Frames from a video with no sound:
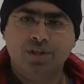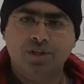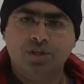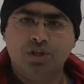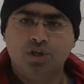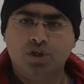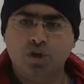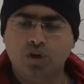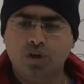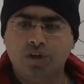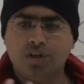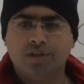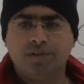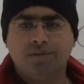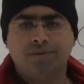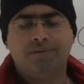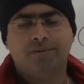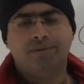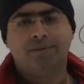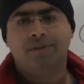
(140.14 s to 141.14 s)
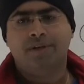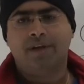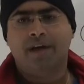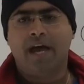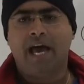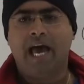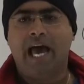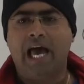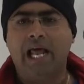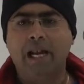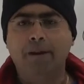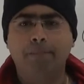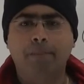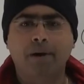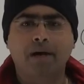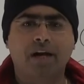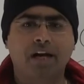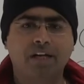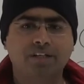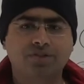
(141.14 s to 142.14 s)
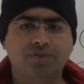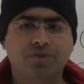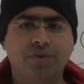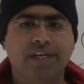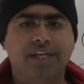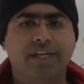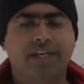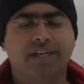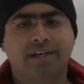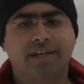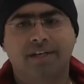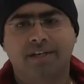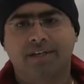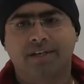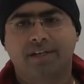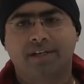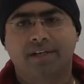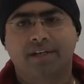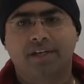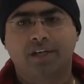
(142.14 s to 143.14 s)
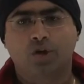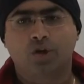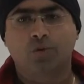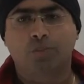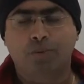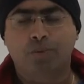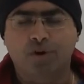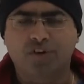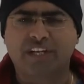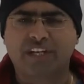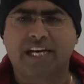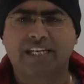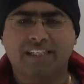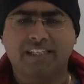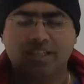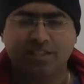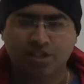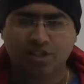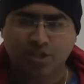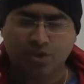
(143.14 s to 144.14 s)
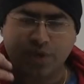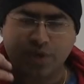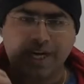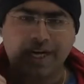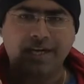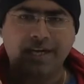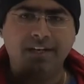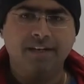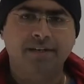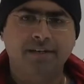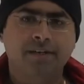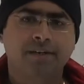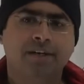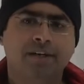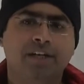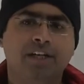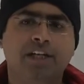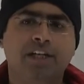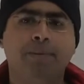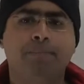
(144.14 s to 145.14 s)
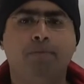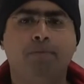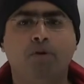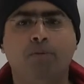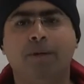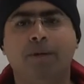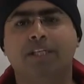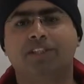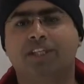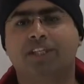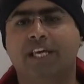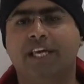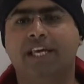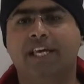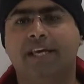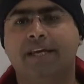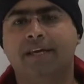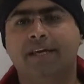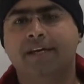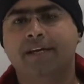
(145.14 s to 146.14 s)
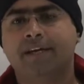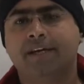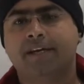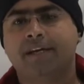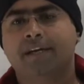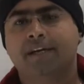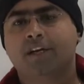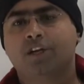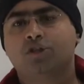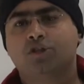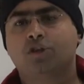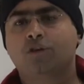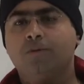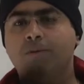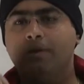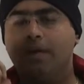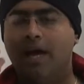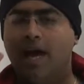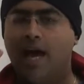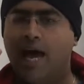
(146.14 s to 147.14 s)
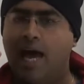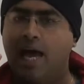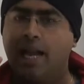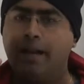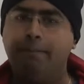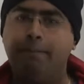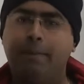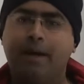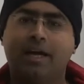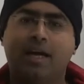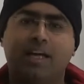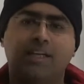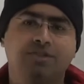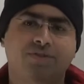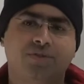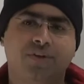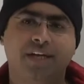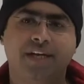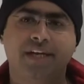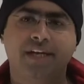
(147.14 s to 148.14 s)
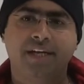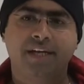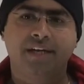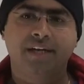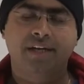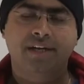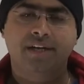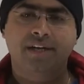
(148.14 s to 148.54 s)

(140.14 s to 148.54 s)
should help a country to protect its trade. Diplomacy should help a country